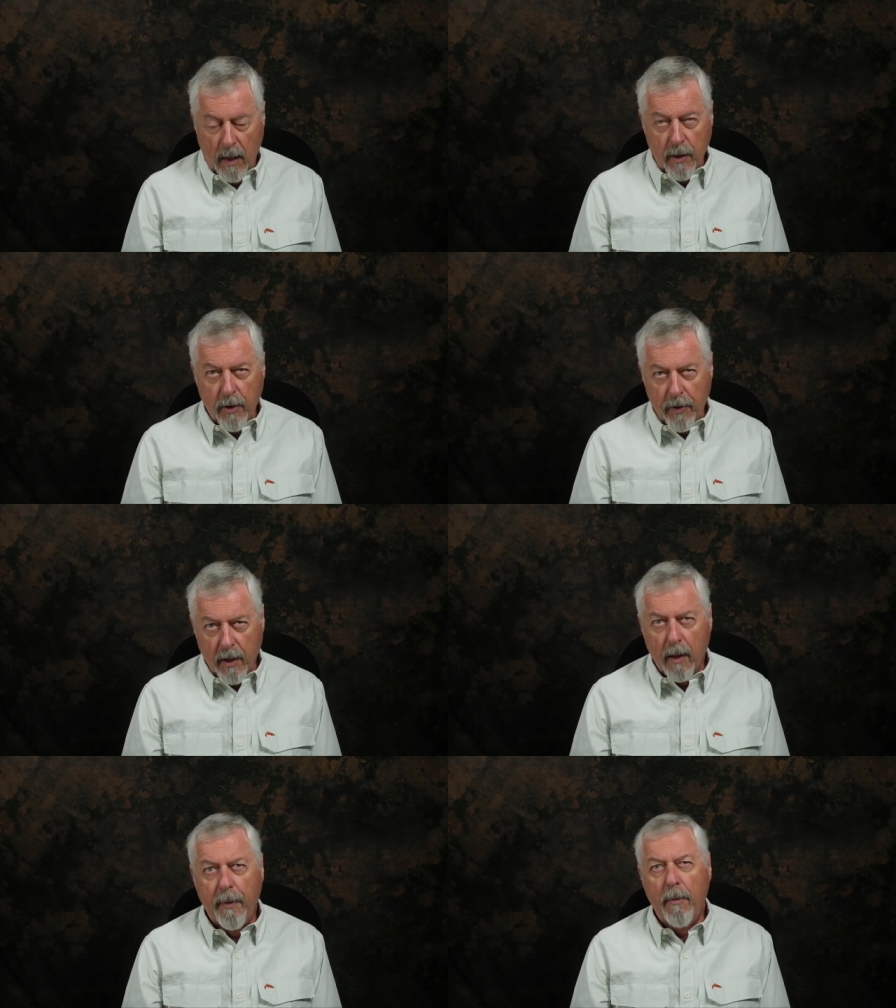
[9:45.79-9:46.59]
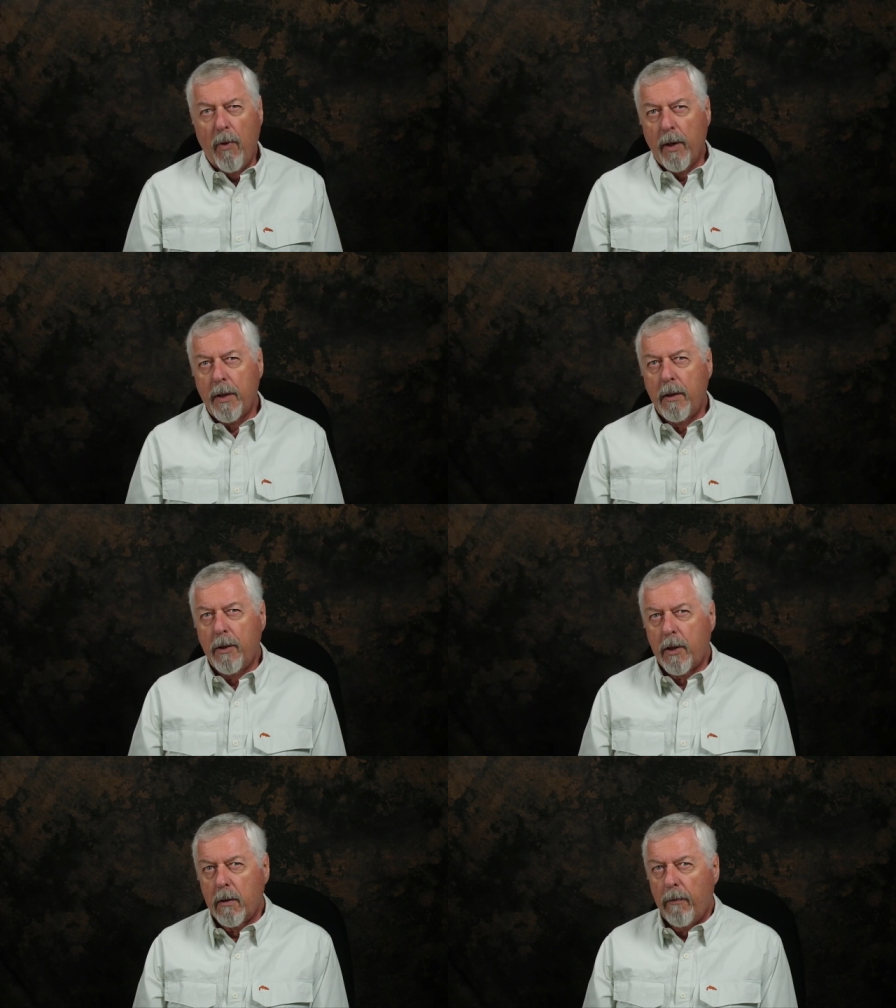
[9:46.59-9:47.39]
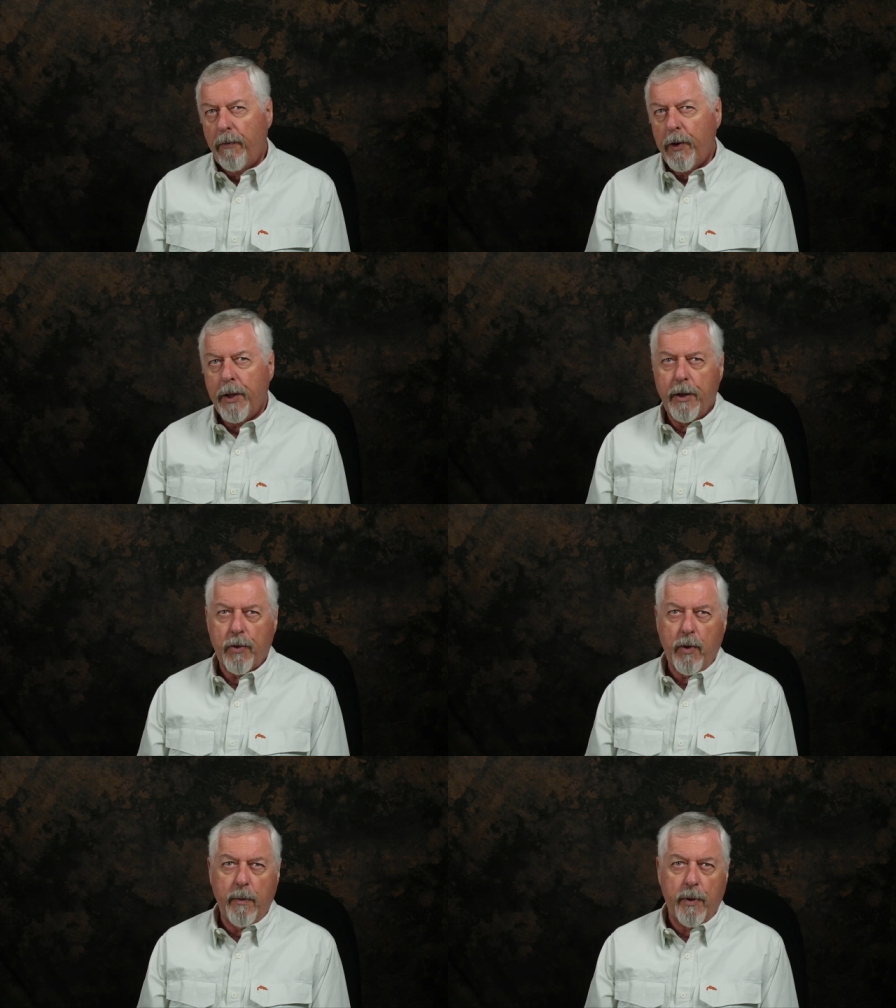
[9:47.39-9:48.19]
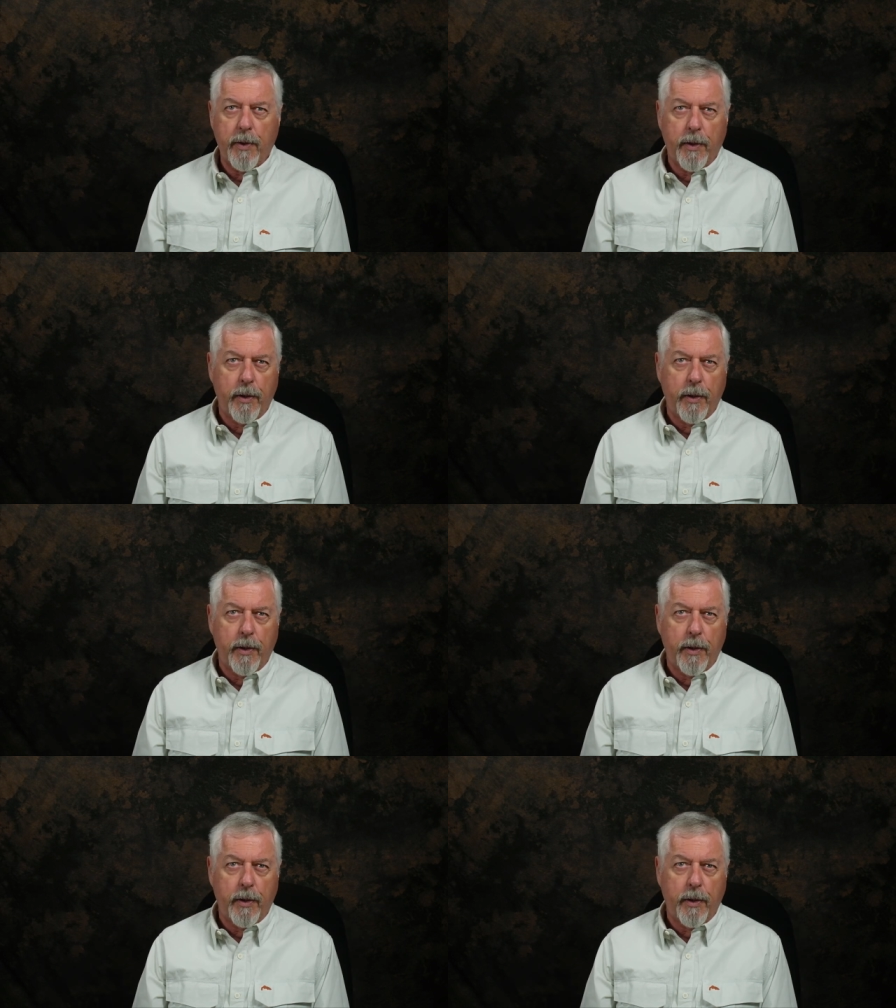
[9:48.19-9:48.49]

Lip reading: So there's a little bit more to fishing streamers